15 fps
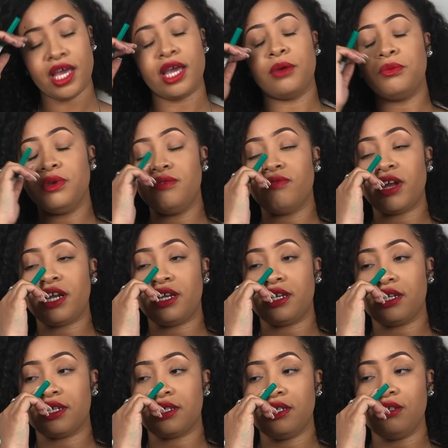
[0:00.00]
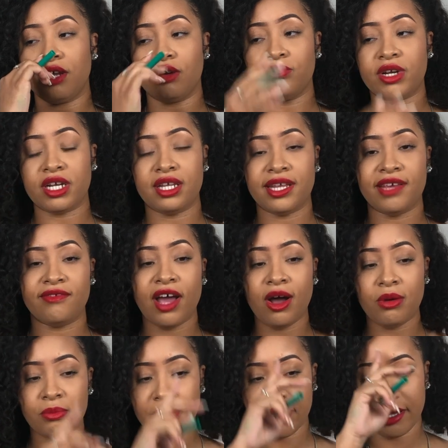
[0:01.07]
and we ready to leave
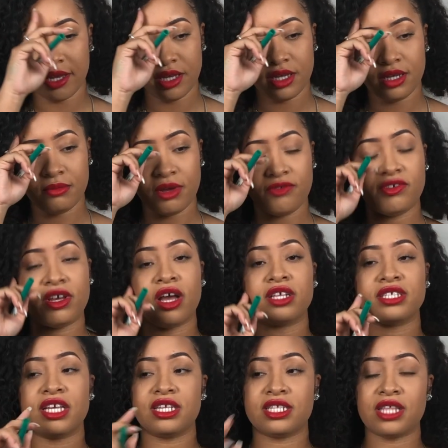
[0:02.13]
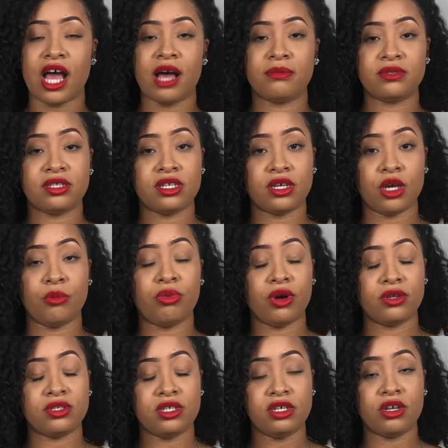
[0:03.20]
out. But my fiance stops to
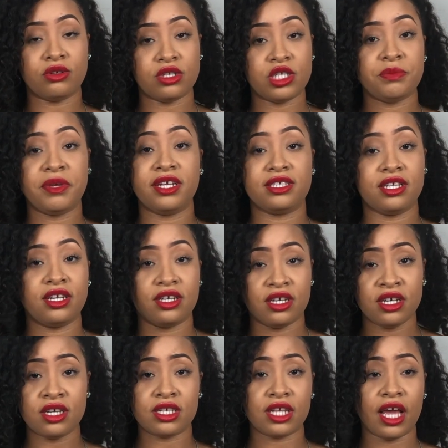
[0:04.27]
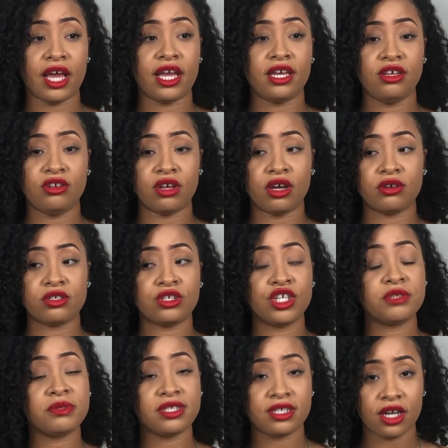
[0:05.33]
approach, to speak to the cook.
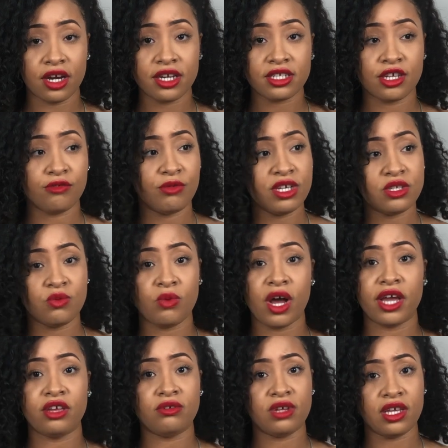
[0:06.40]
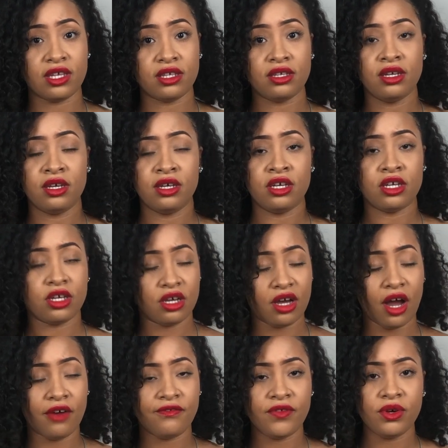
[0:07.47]
Excuse me, sir, is there a reason why you didn't cook
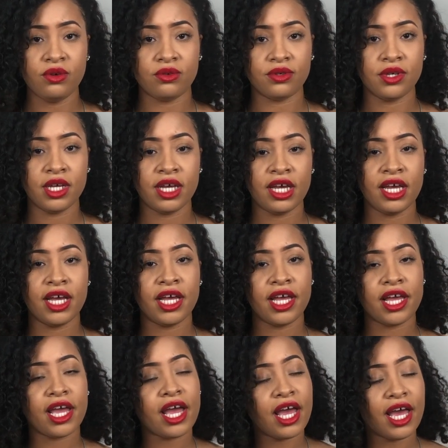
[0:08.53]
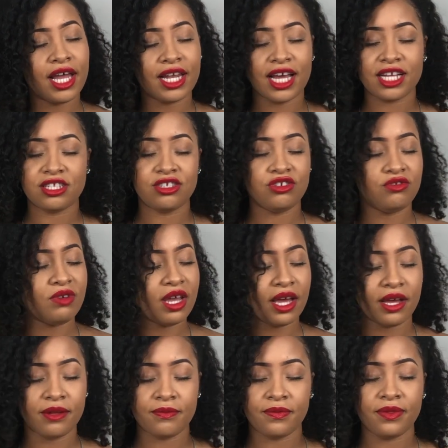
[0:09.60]
our food? I lied to you
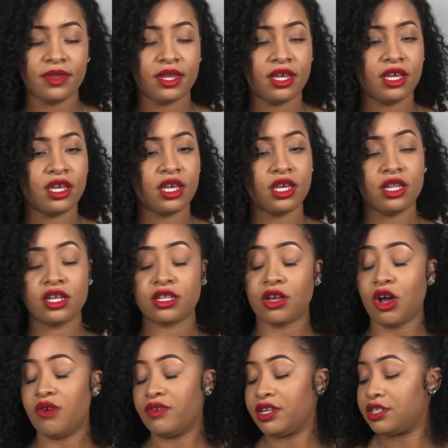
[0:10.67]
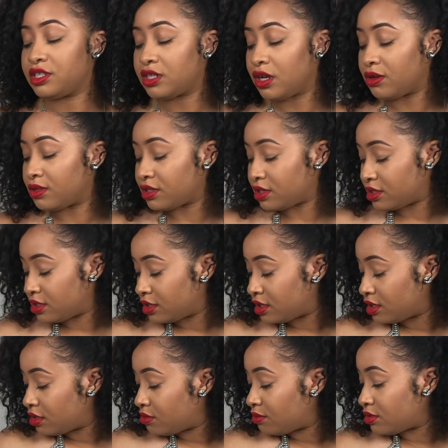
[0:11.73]
not. He looked over his shoulder,
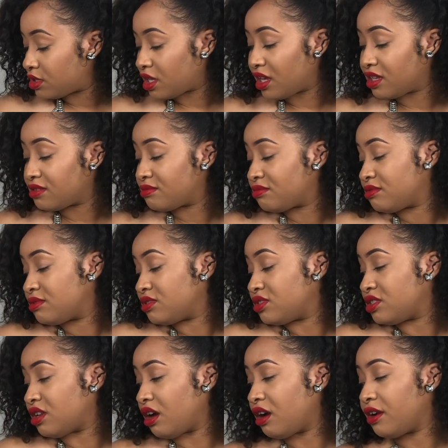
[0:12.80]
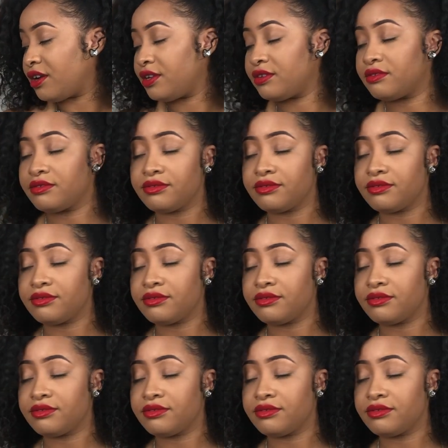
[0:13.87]
was like, sorry,